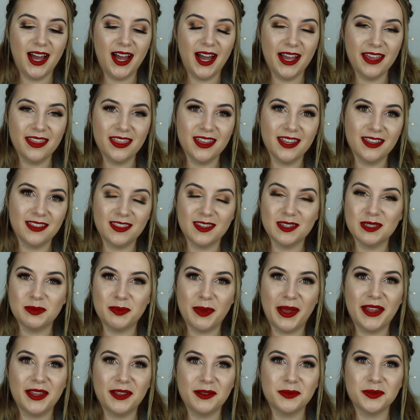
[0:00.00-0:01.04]
I think this
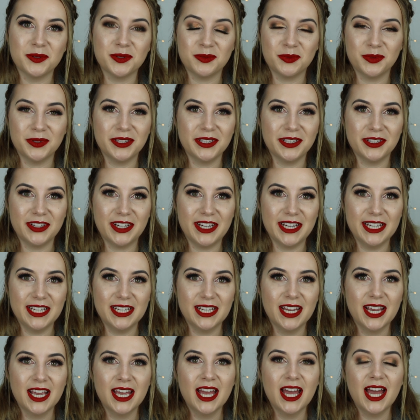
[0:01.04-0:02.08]
palette was really great.
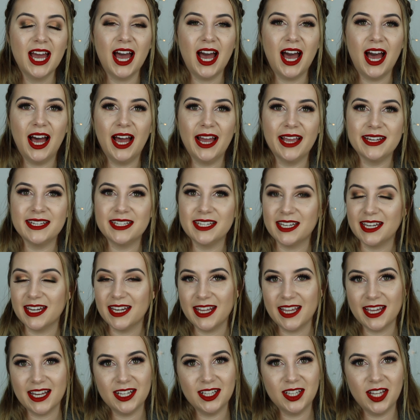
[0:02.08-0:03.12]
I didn't
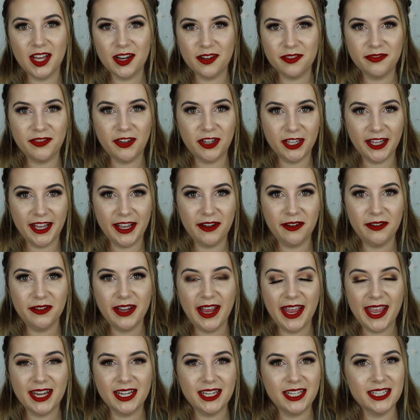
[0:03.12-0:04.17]
get a lot of fallout,
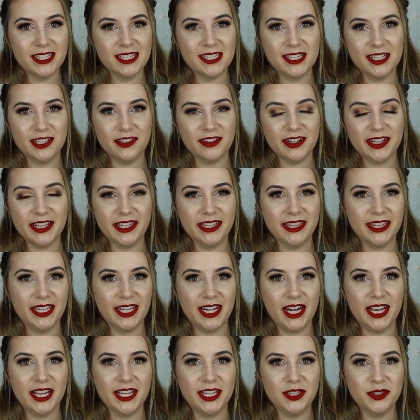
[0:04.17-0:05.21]
and considering
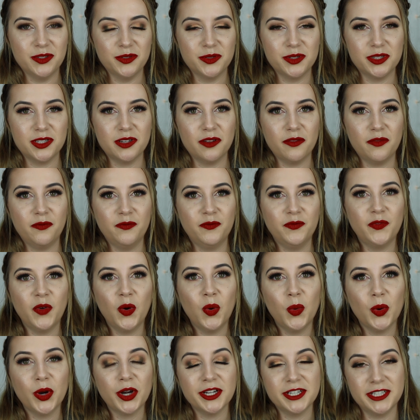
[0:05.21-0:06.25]
that I used
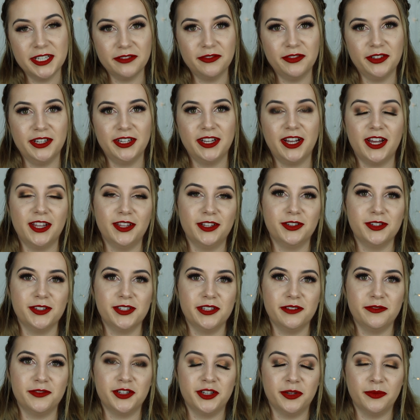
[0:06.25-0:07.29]
4 different colors
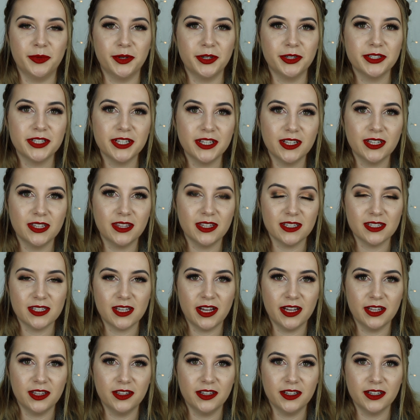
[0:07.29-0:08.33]
of shimmer to get this
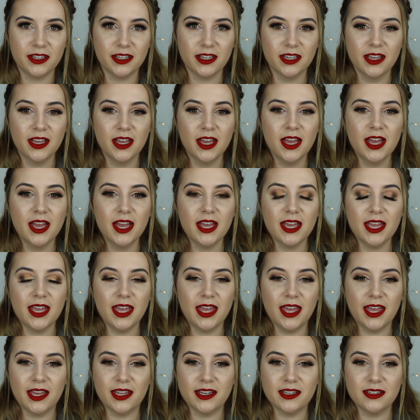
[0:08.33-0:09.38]
eye look,
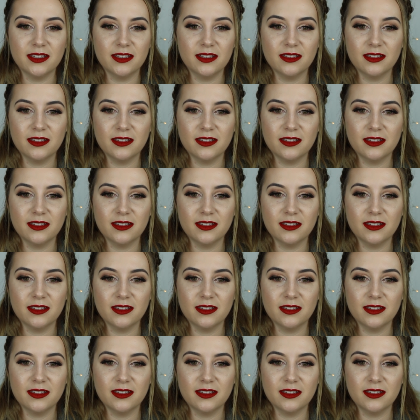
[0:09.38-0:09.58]
it